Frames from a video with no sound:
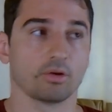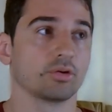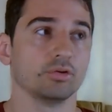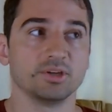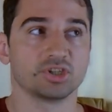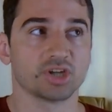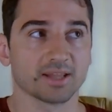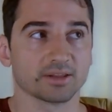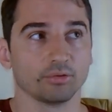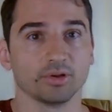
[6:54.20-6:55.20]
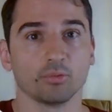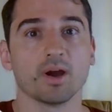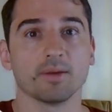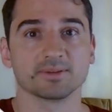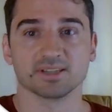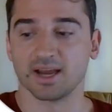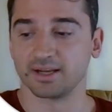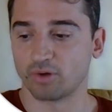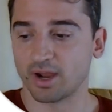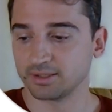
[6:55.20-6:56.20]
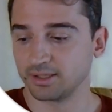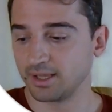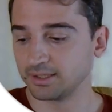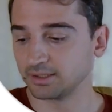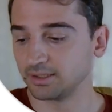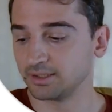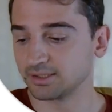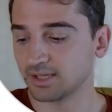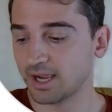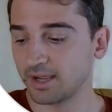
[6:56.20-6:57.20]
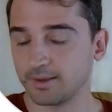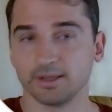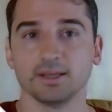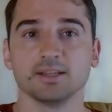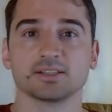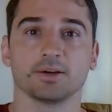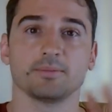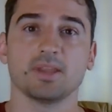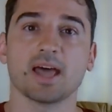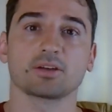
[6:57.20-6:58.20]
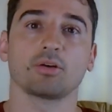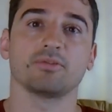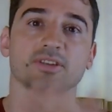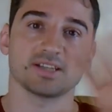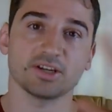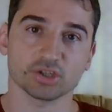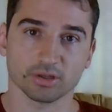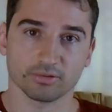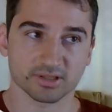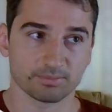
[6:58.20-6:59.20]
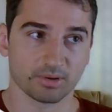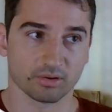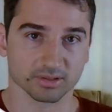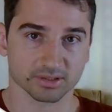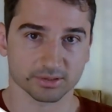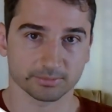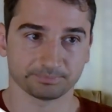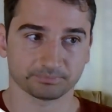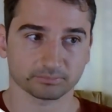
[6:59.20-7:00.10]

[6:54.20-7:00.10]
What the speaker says: or it could be chat on a website, right? And into that conversational experience,